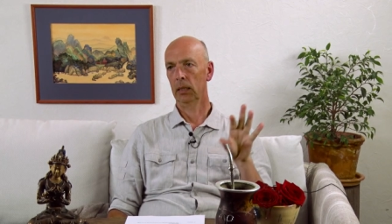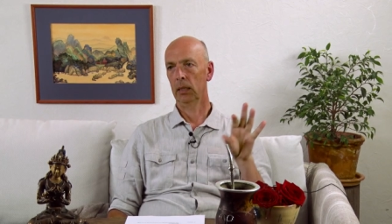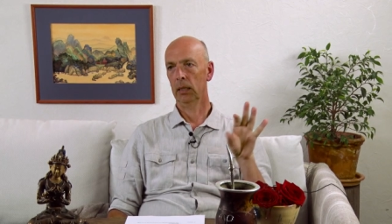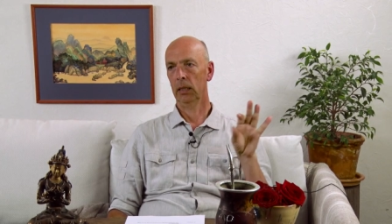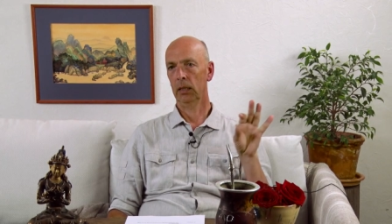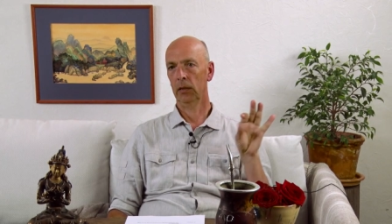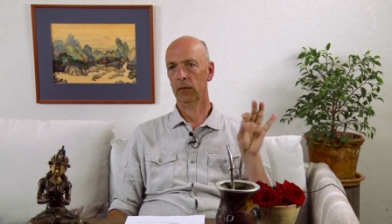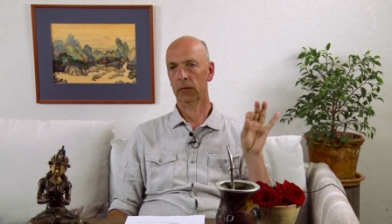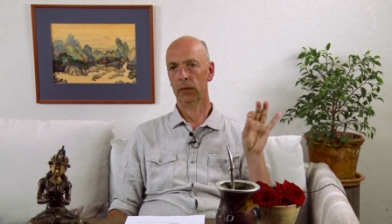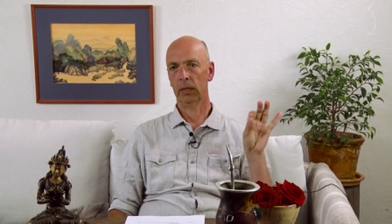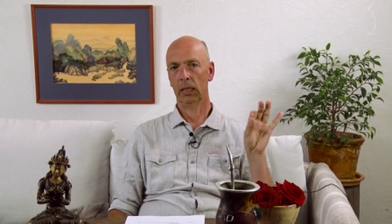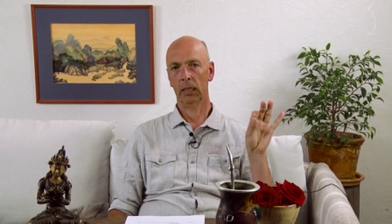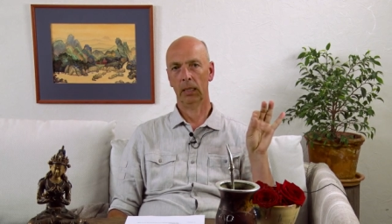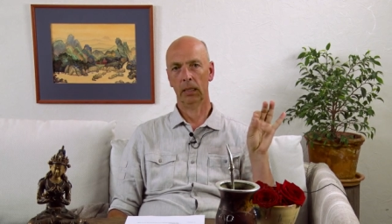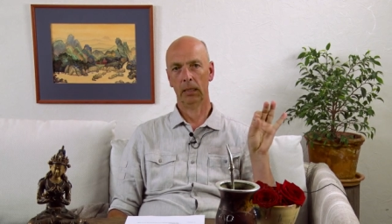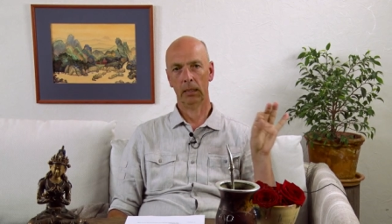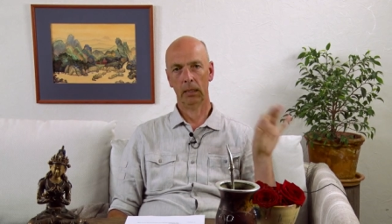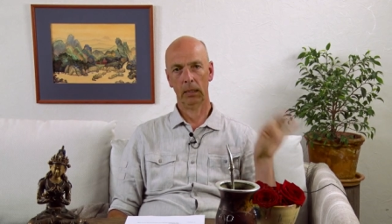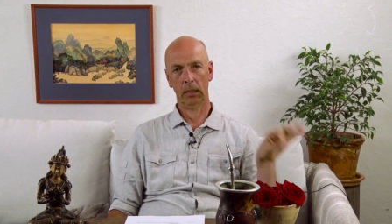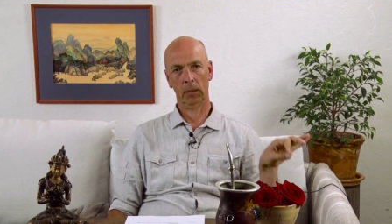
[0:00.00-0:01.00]
even in the
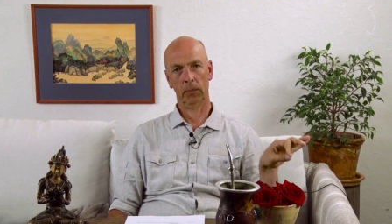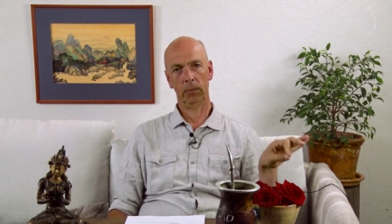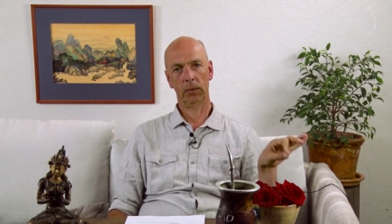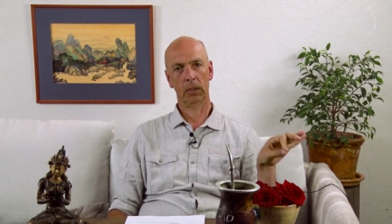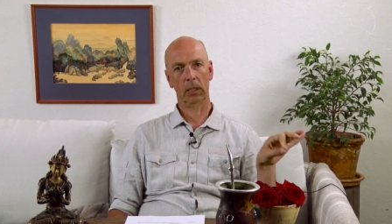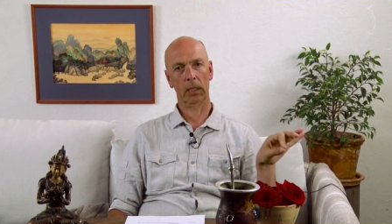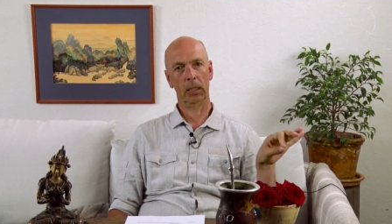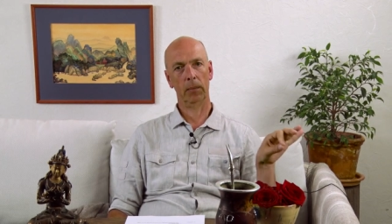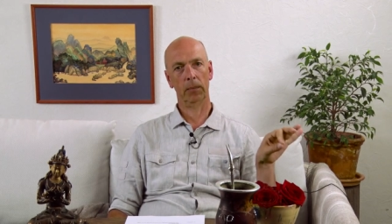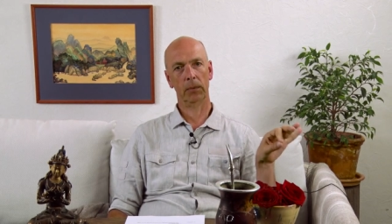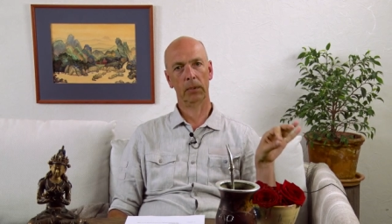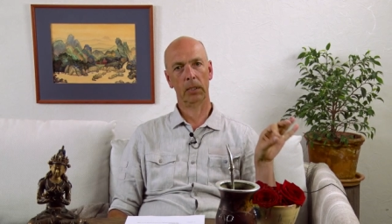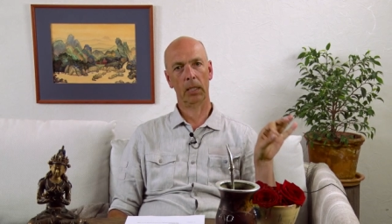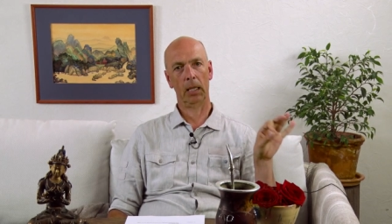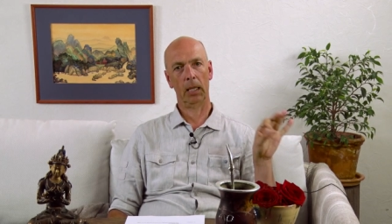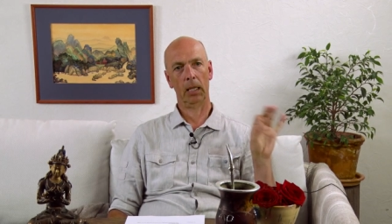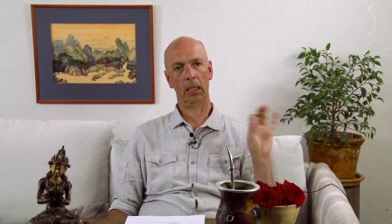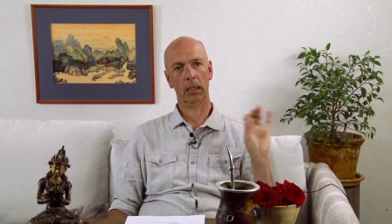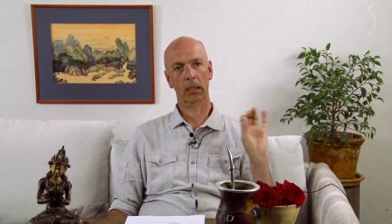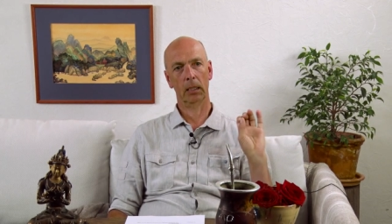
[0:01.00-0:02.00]
deep sleep
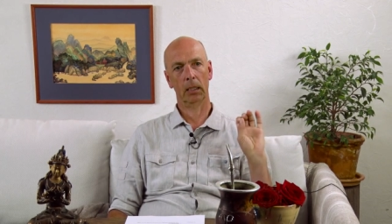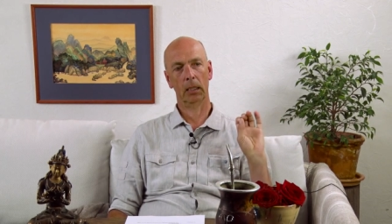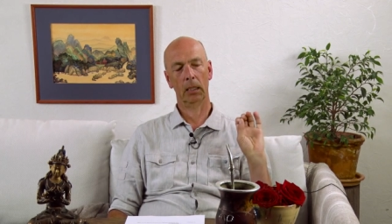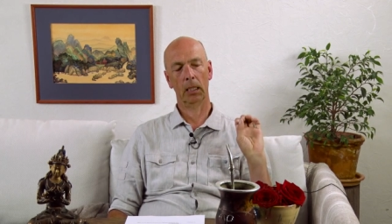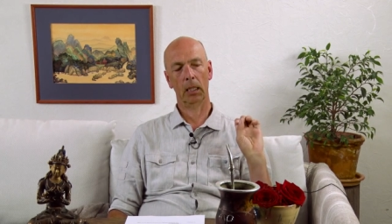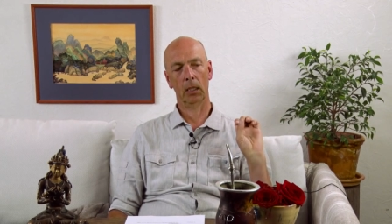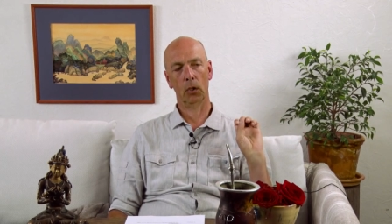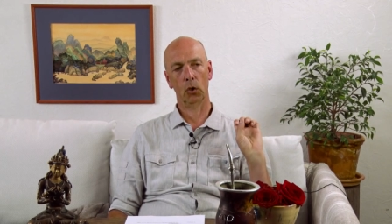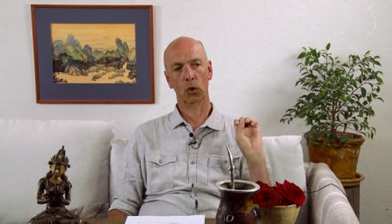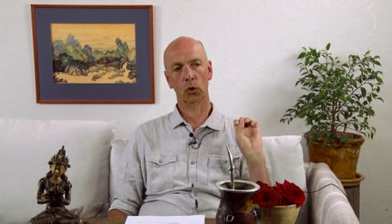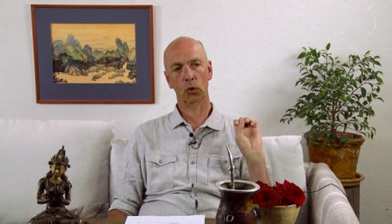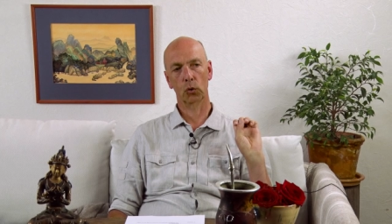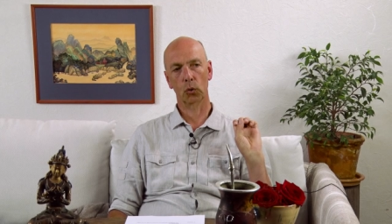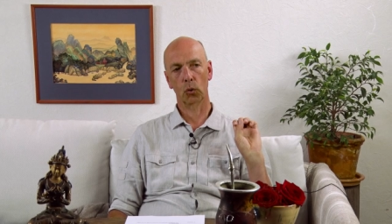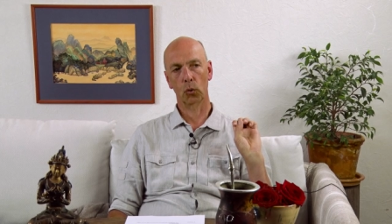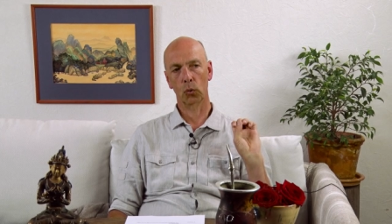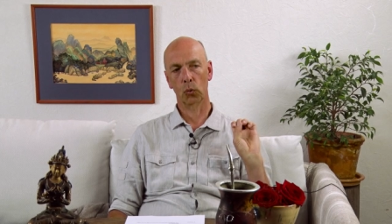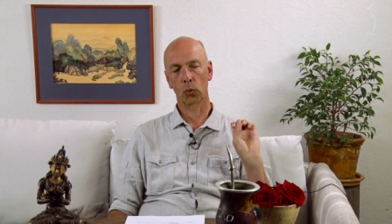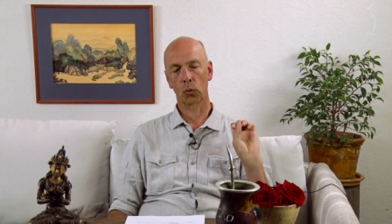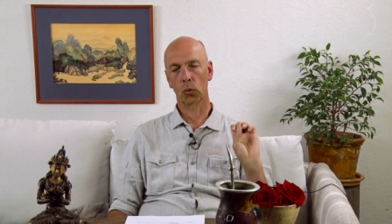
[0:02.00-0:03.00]
state, there is
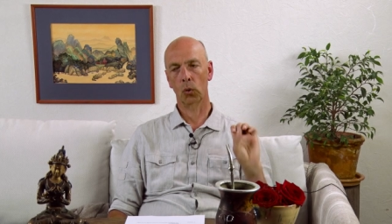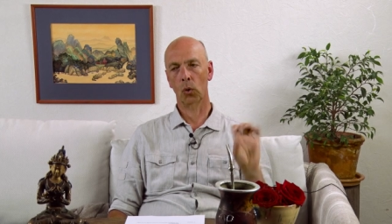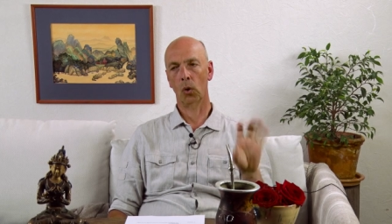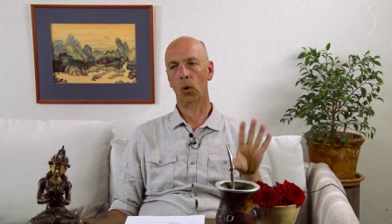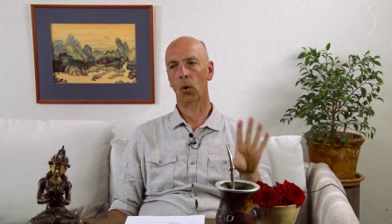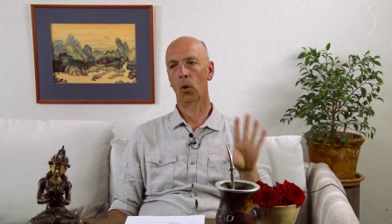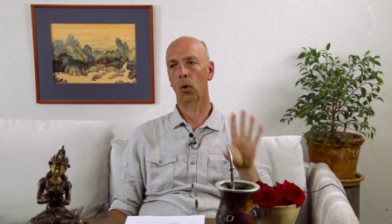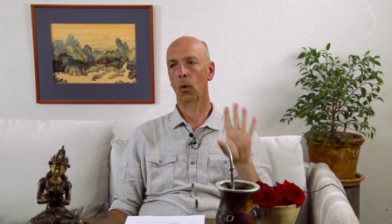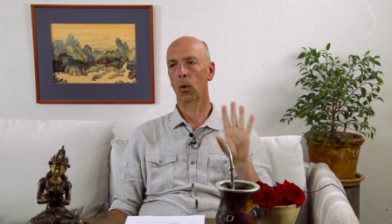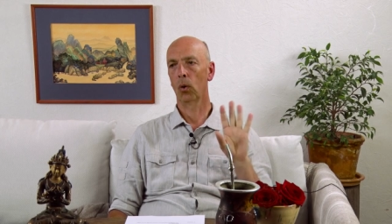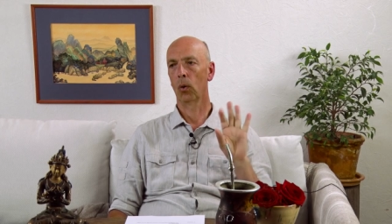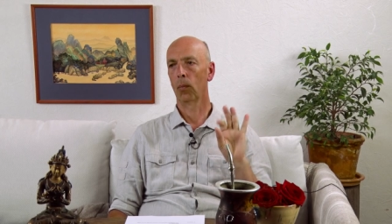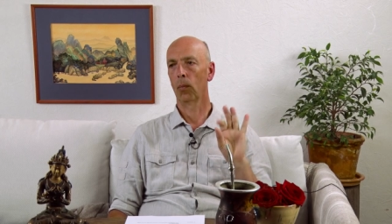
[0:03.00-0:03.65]
no